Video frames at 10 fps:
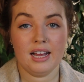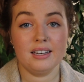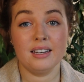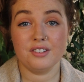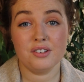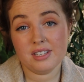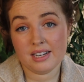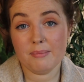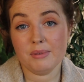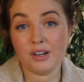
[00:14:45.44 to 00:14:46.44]
and just
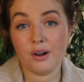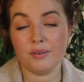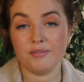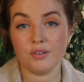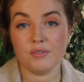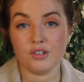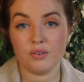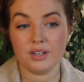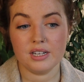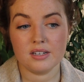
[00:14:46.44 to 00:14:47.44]
let me know if you
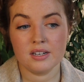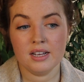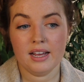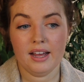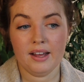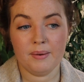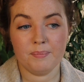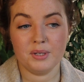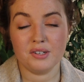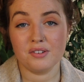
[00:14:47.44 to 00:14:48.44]
enjoyed,
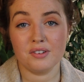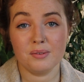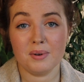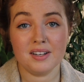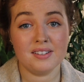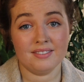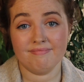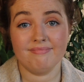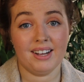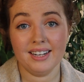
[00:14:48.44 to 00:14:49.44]
because otherwise
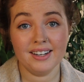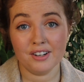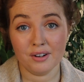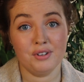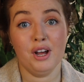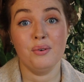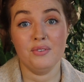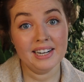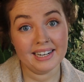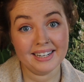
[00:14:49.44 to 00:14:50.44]
I ain't gonna know
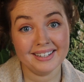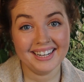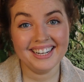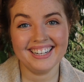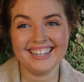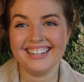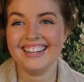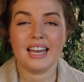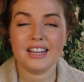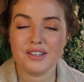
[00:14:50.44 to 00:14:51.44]
really.
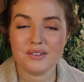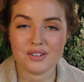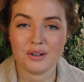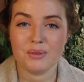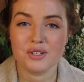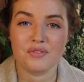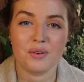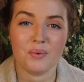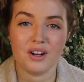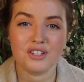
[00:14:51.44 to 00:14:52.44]
Thank you so much
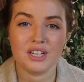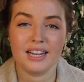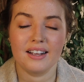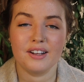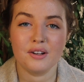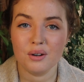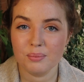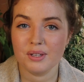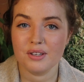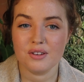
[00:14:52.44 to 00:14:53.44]
for watching. I
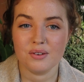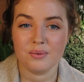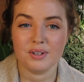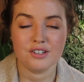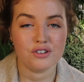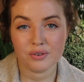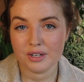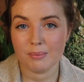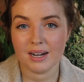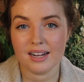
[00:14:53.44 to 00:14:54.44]
hope that you enjoy
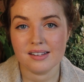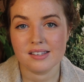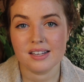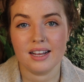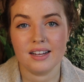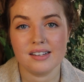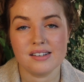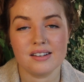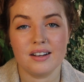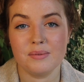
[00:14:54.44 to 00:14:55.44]
your plants,
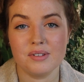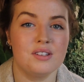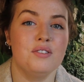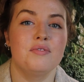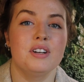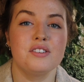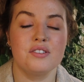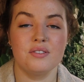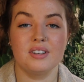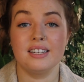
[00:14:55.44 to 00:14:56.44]
and I will see you very
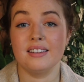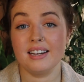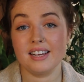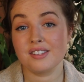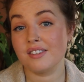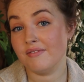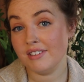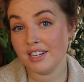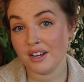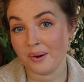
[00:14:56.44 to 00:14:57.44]
soon in the next
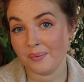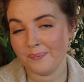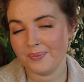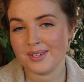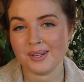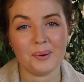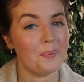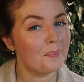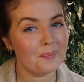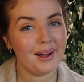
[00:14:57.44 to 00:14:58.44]
video. So
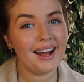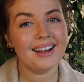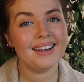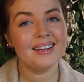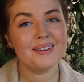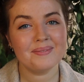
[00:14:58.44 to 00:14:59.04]
bye.